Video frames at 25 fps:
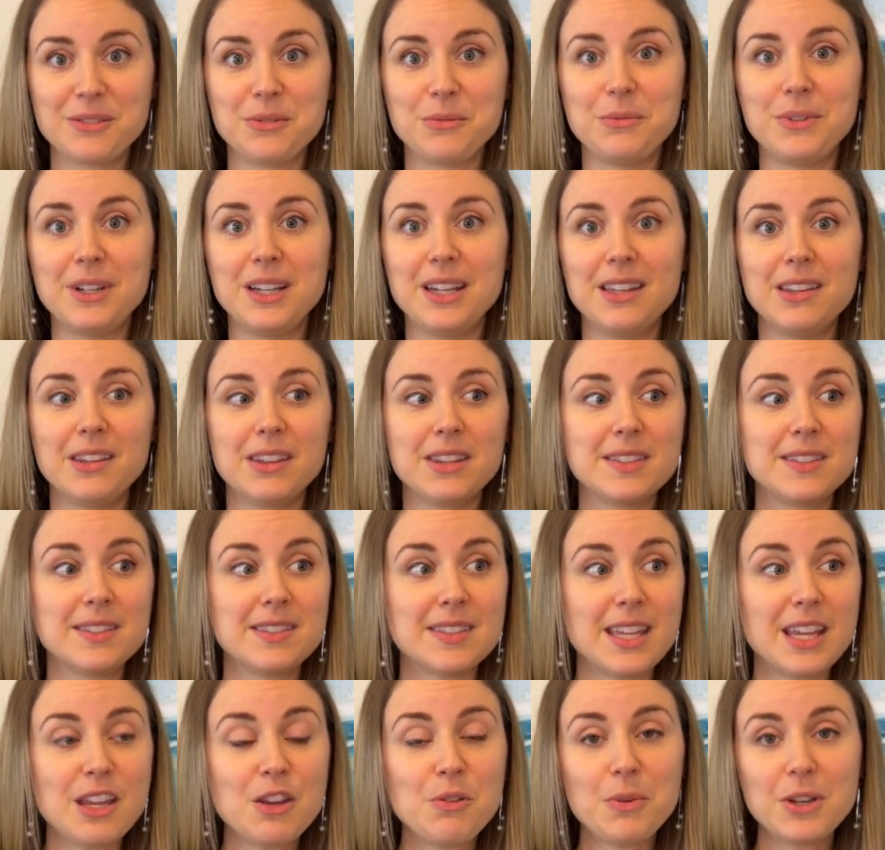with
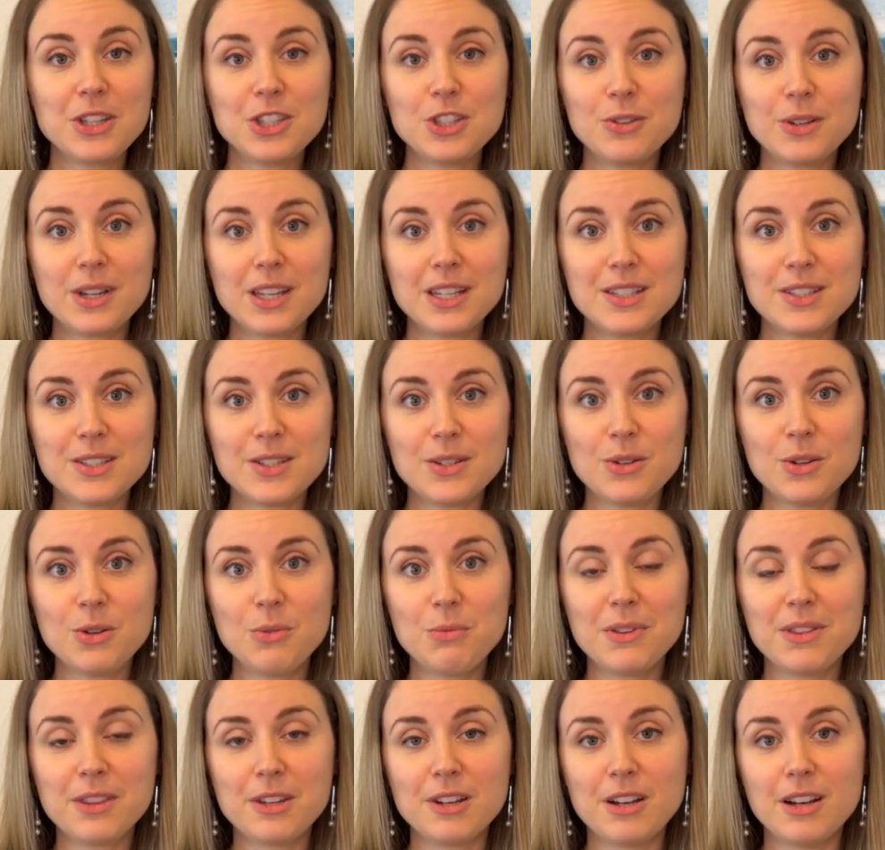seeing what you can do
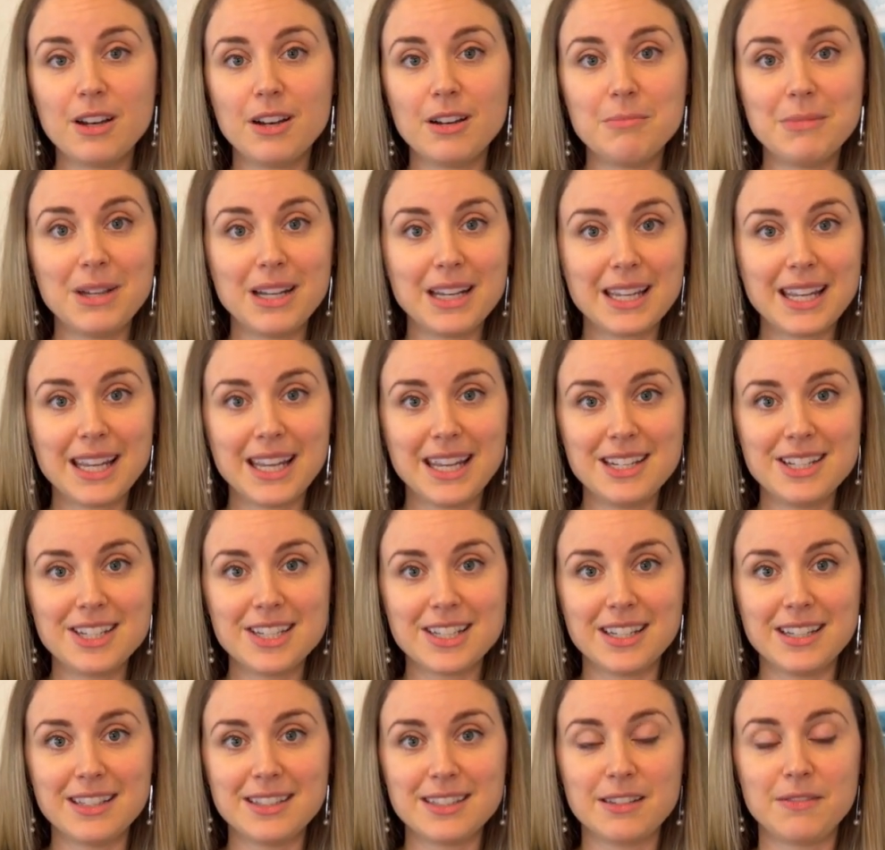with your
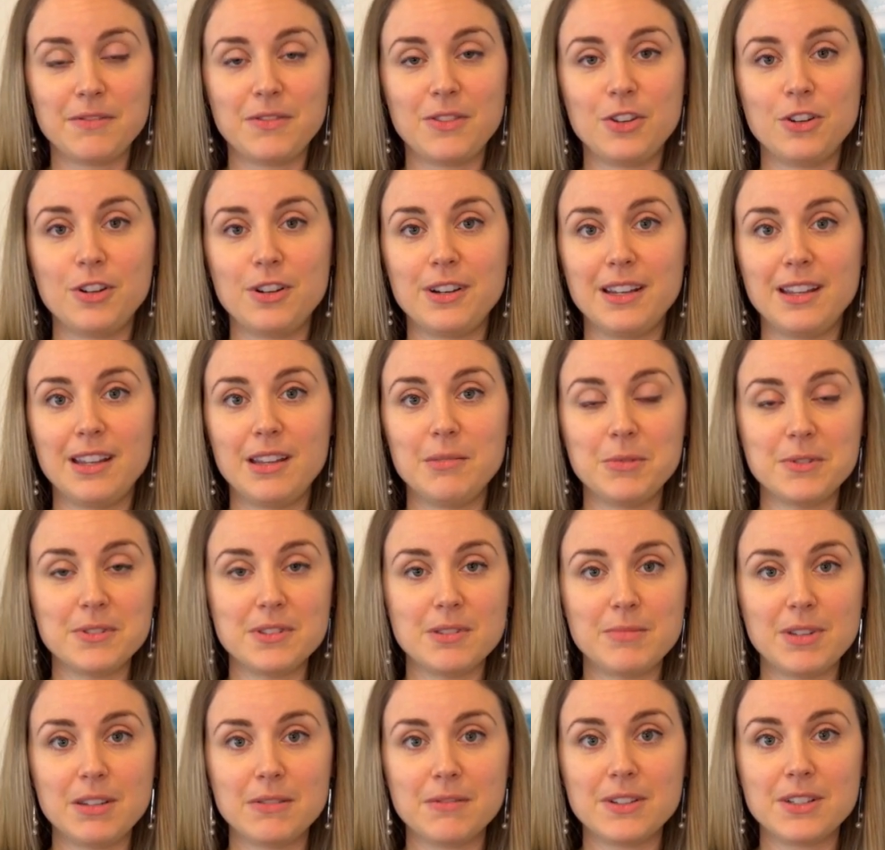medications if they're able to
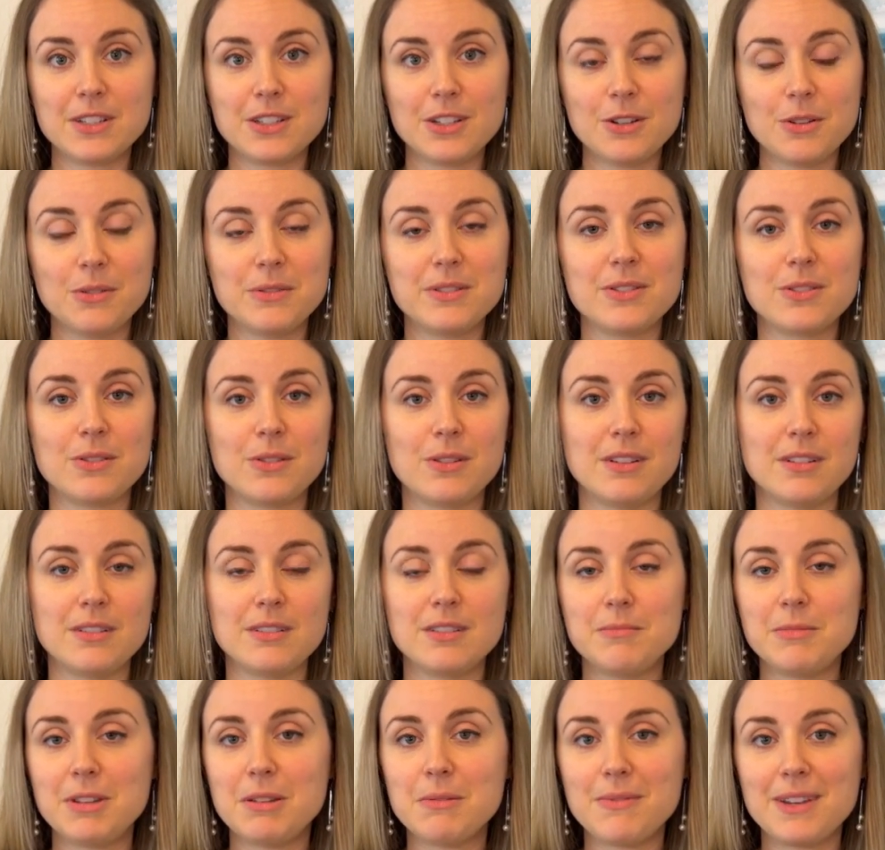be reduced or
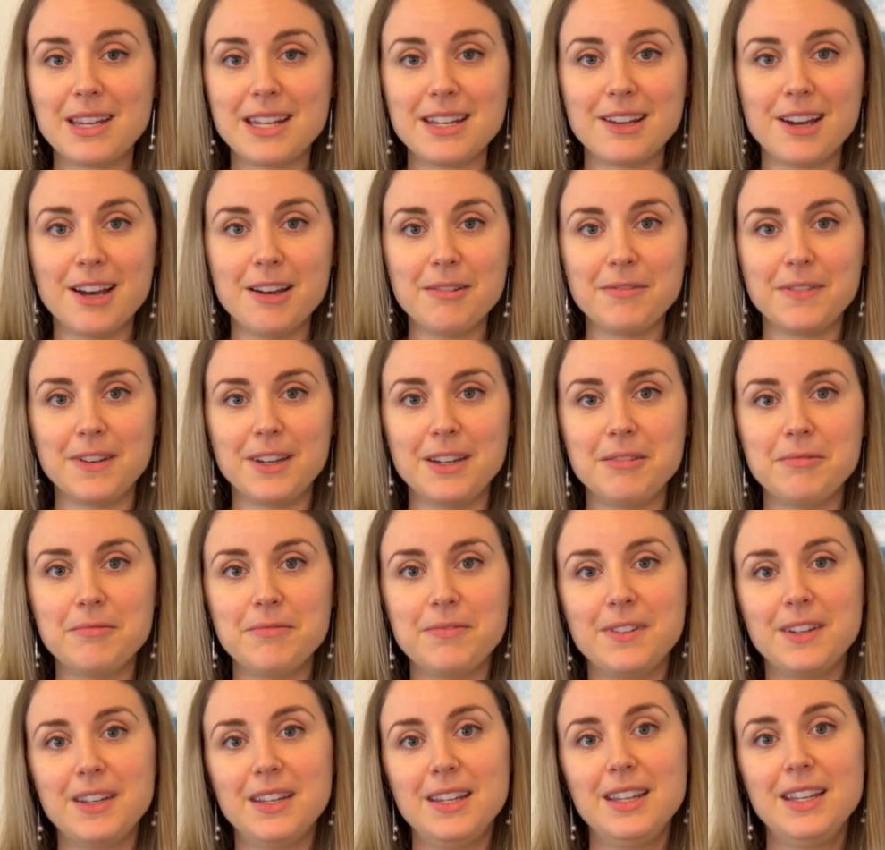to be weaned off
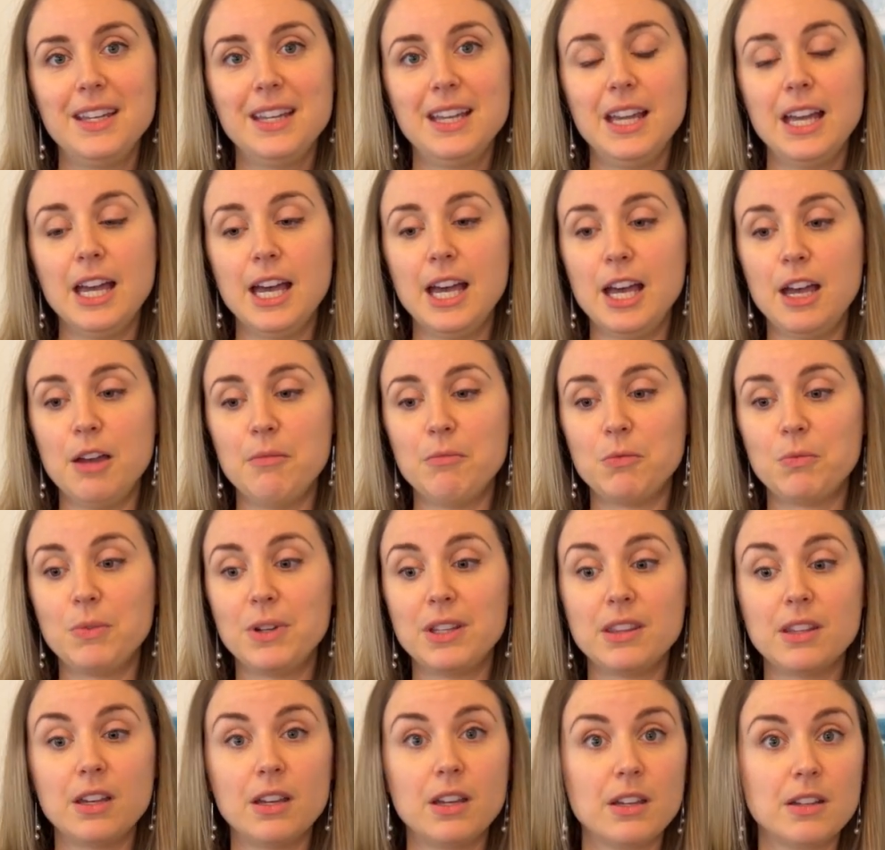of,
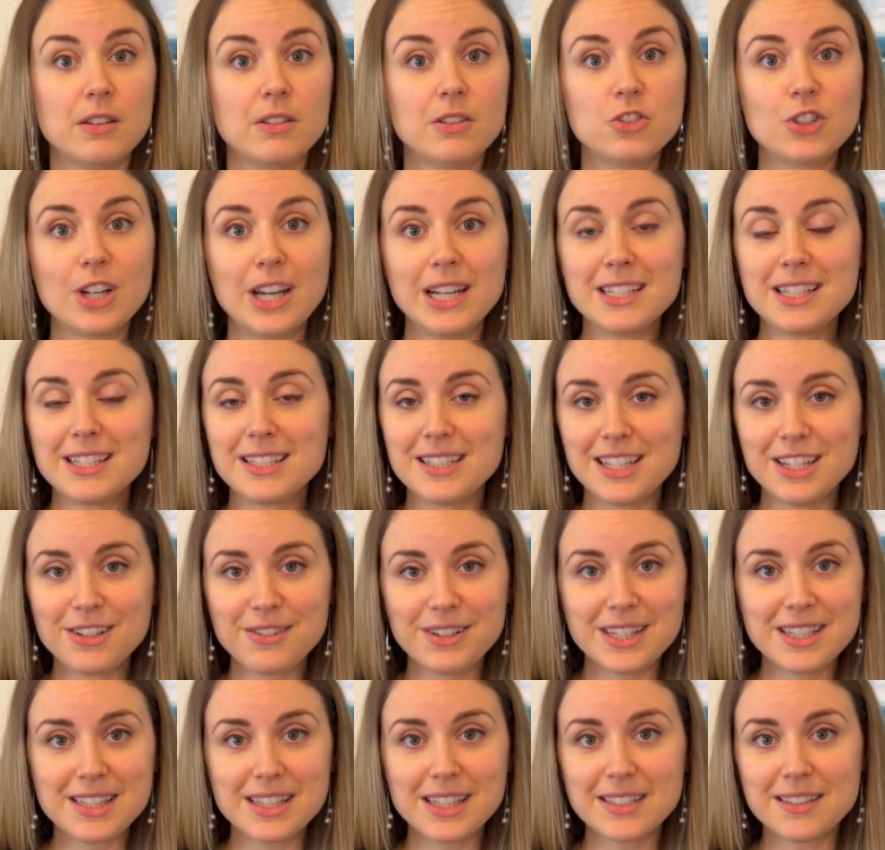with trying to
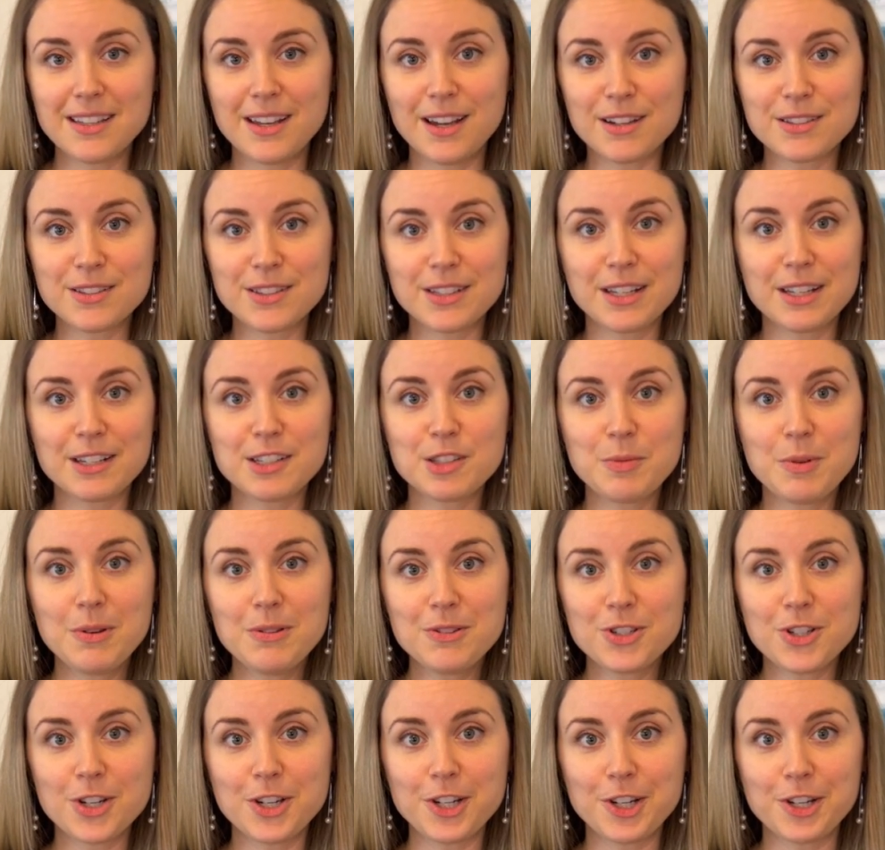decrease the toxic
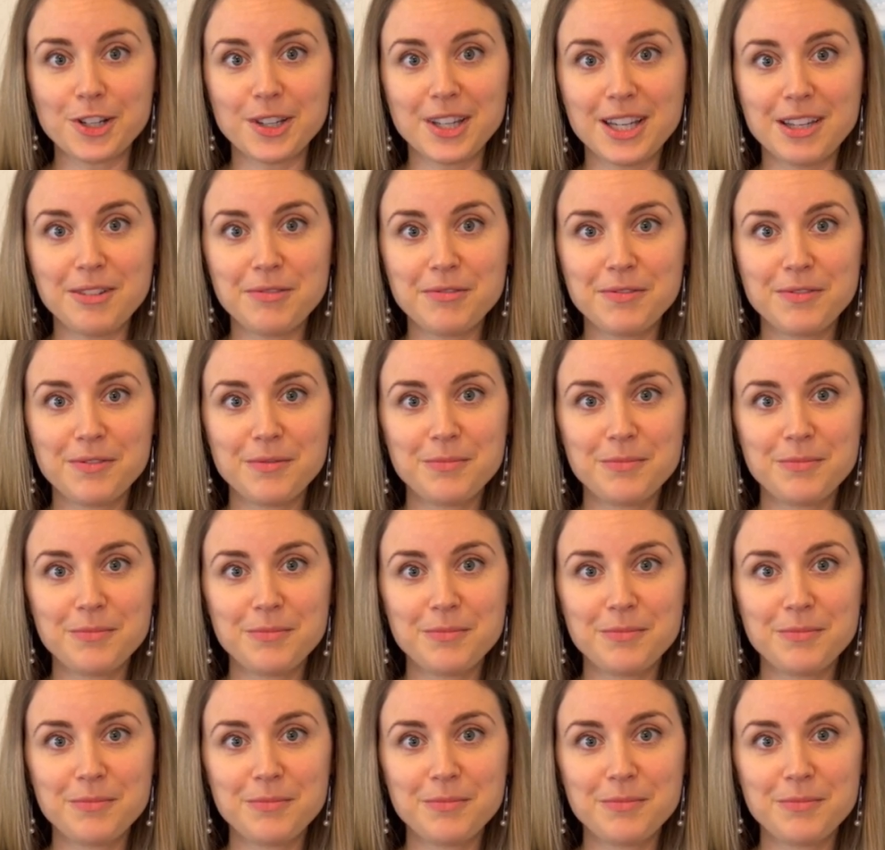exposure in your life.